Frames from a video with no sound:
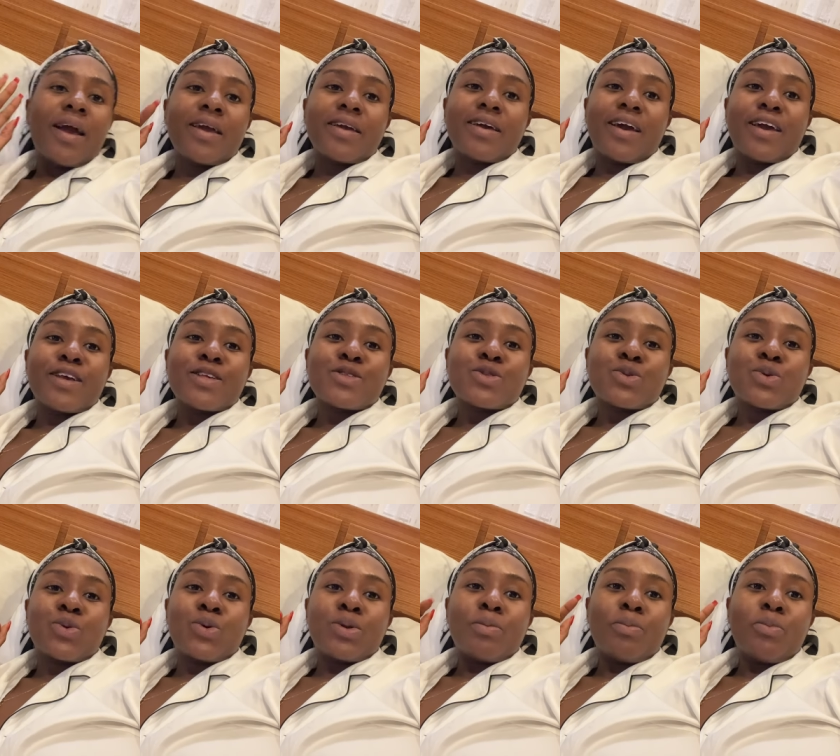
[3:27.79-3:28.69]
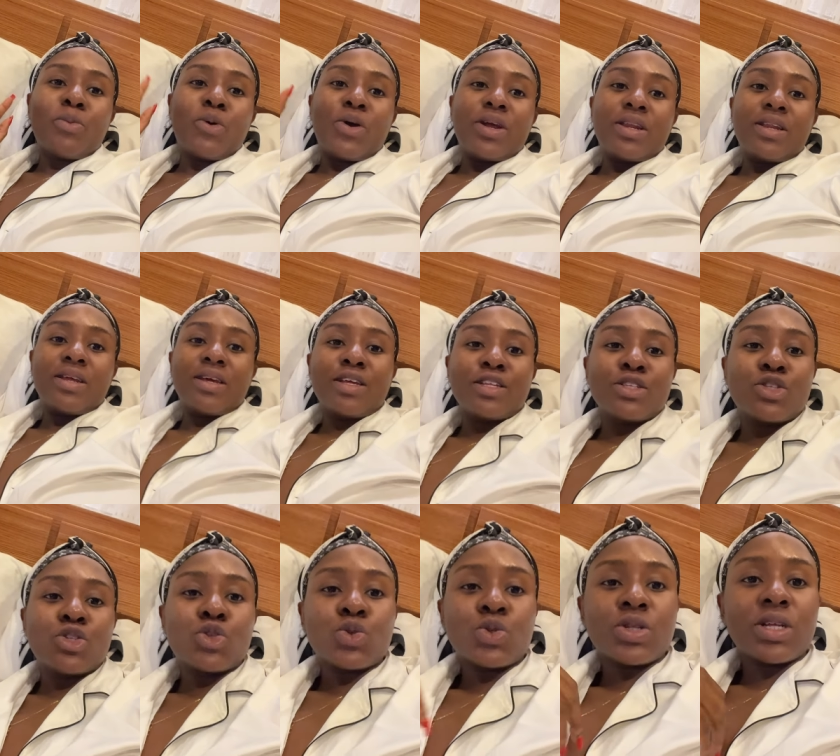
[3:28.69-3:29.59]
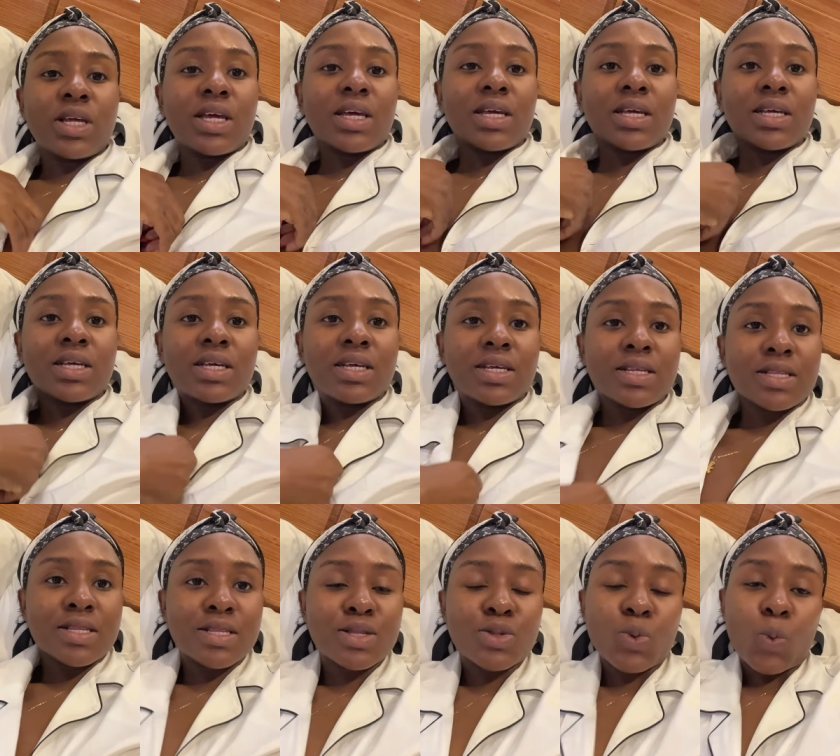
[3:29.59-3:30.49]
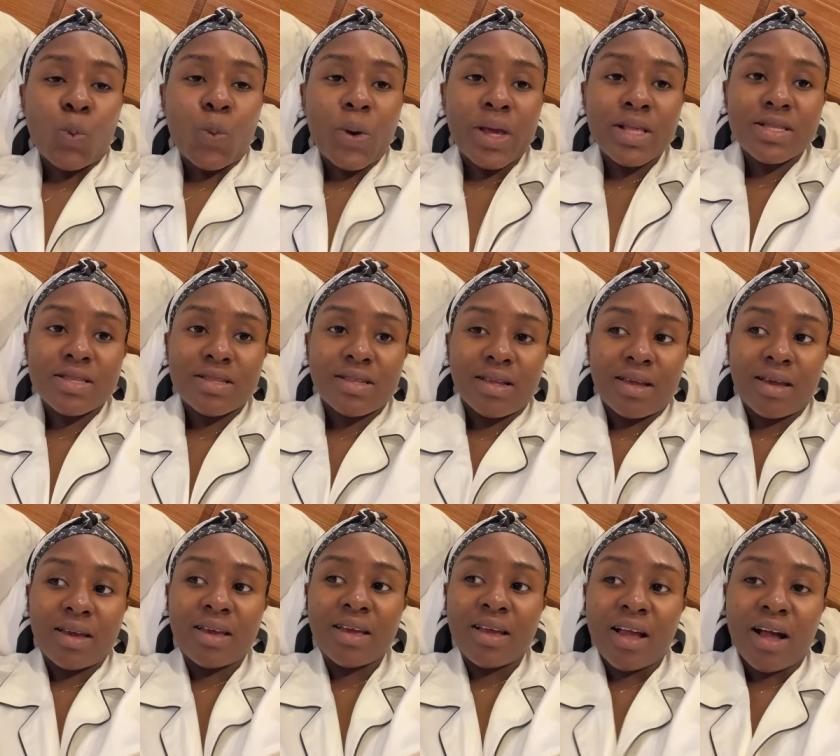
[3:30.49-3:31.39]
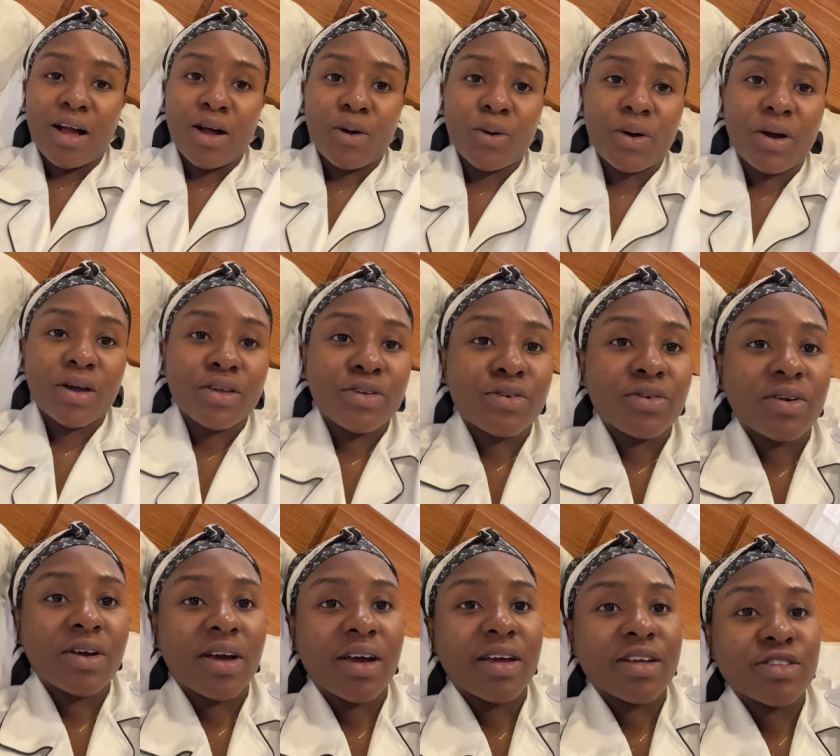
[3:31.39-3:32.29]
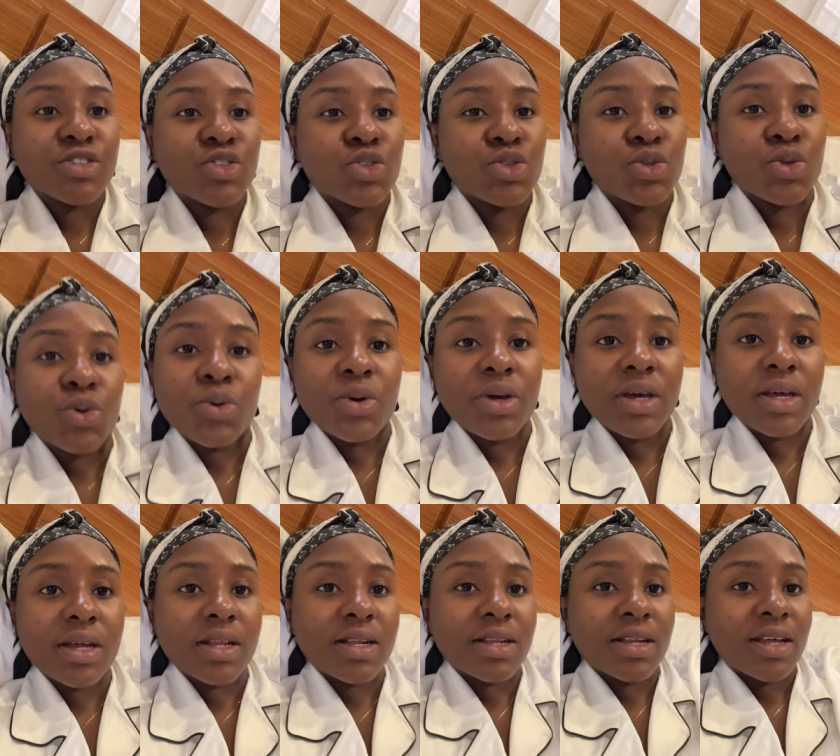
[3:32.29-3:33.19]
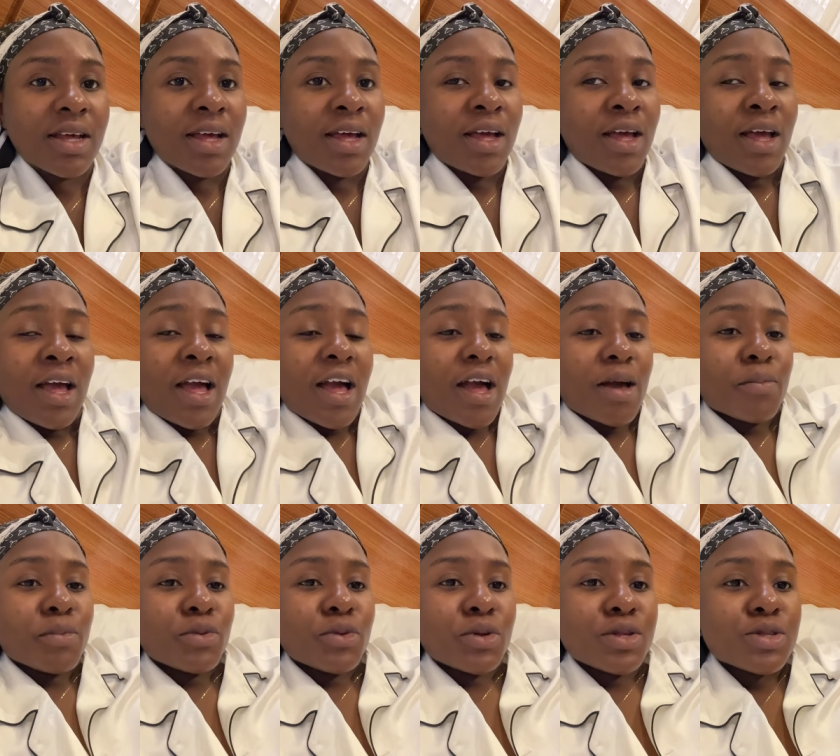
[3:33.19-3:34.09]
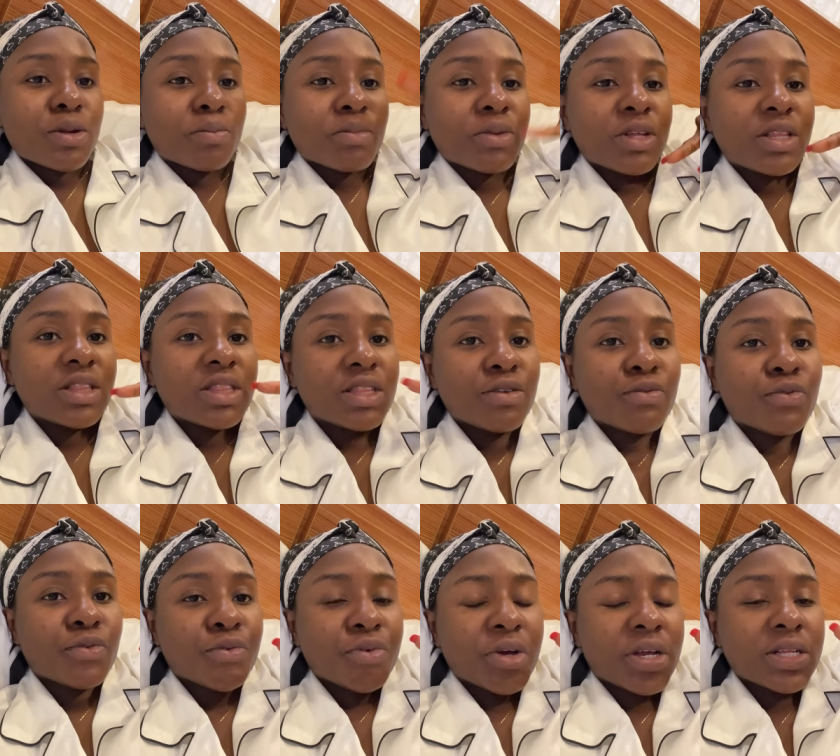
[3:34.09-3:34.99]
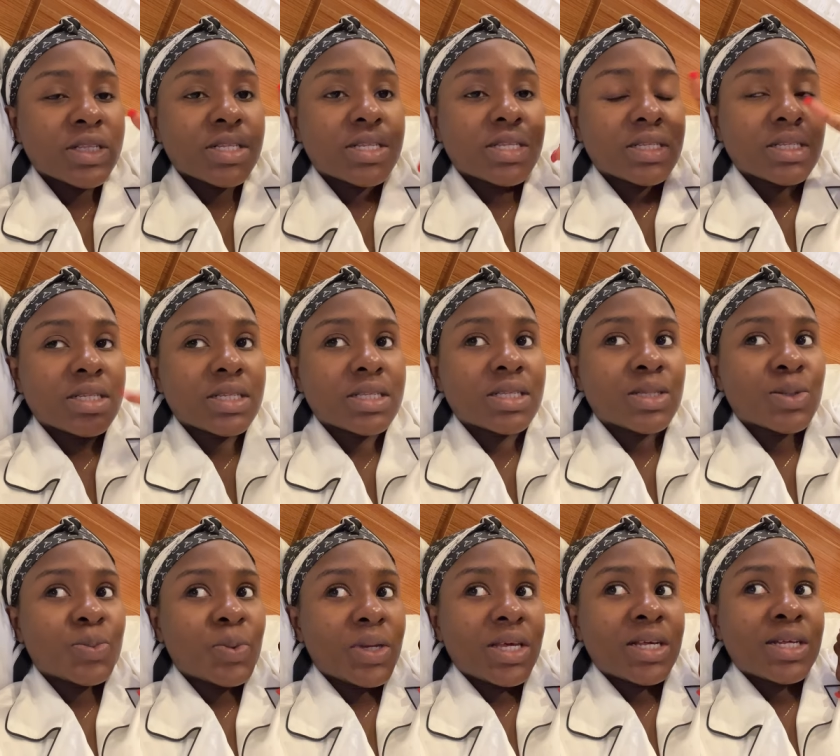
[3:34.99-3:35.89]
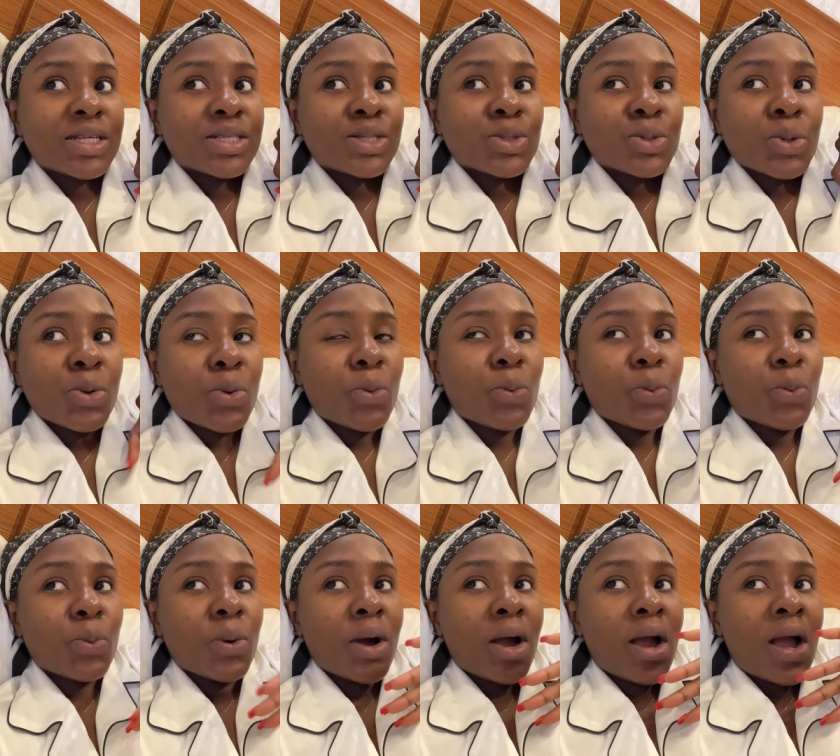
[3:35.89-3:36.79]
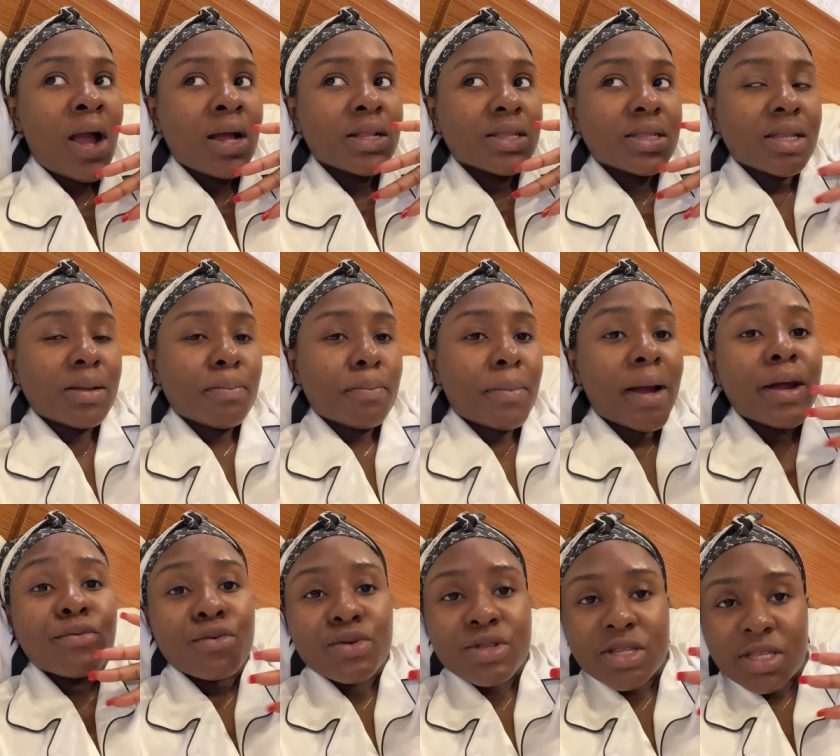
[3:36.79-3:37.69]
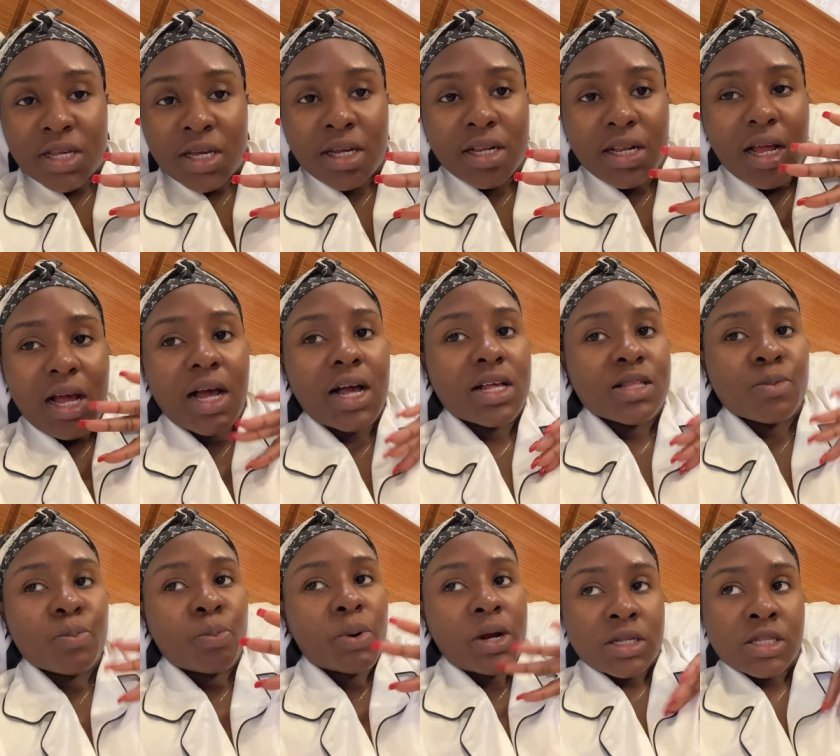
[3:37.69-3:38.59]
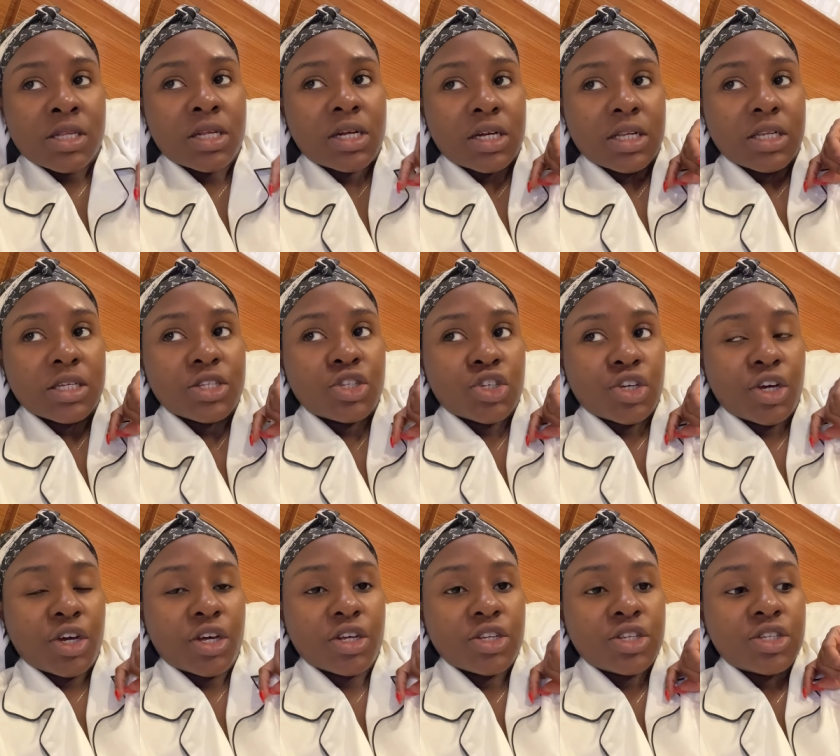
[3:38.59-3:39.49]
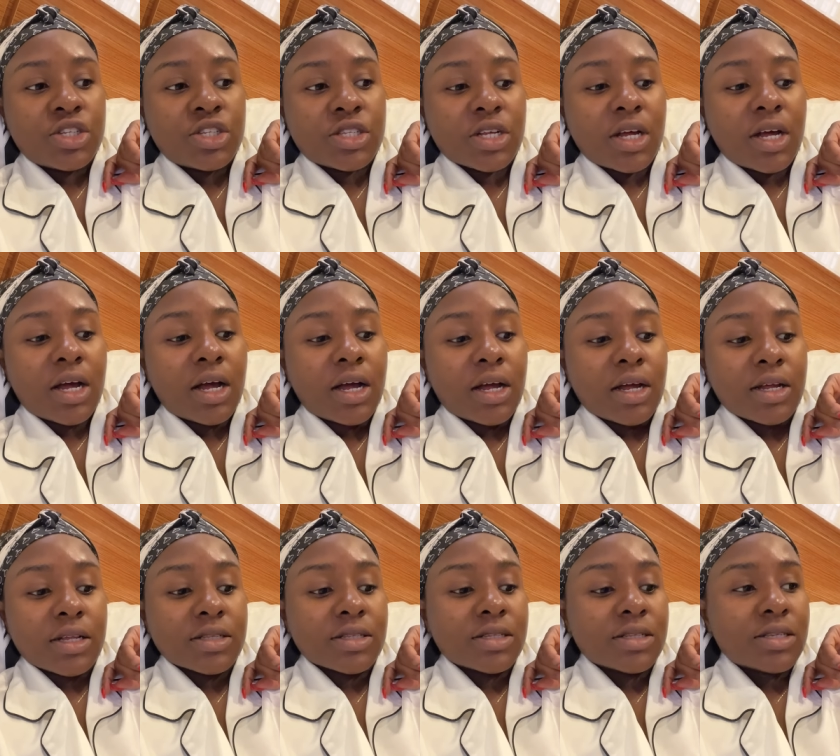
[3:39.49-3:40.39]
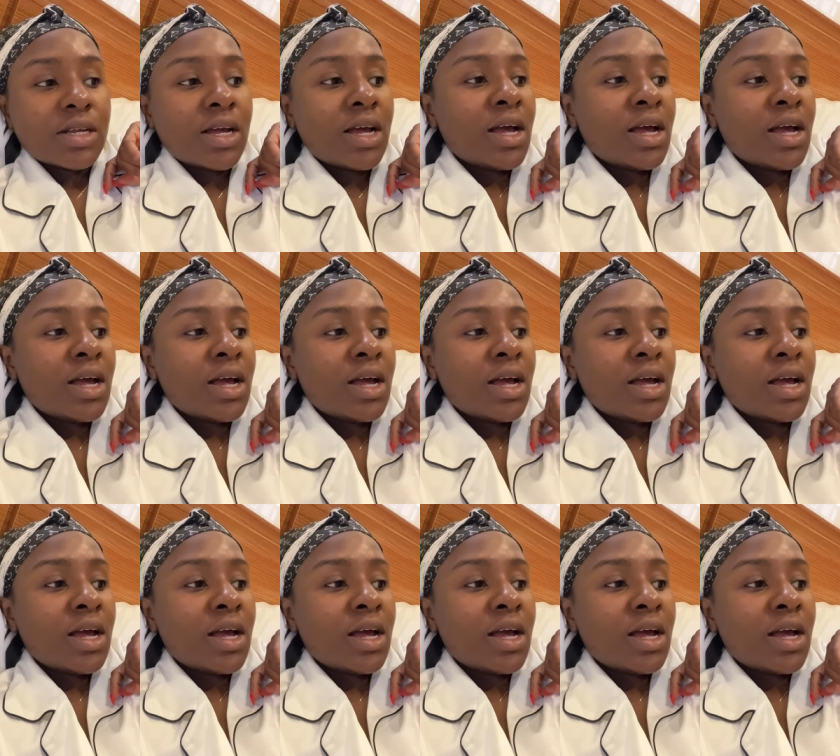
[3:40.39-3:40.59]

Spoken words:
Hi guys, good morning. Today is Wednesday. How are you guys doing? I've been doing something different this week. So my routine has practically changed, and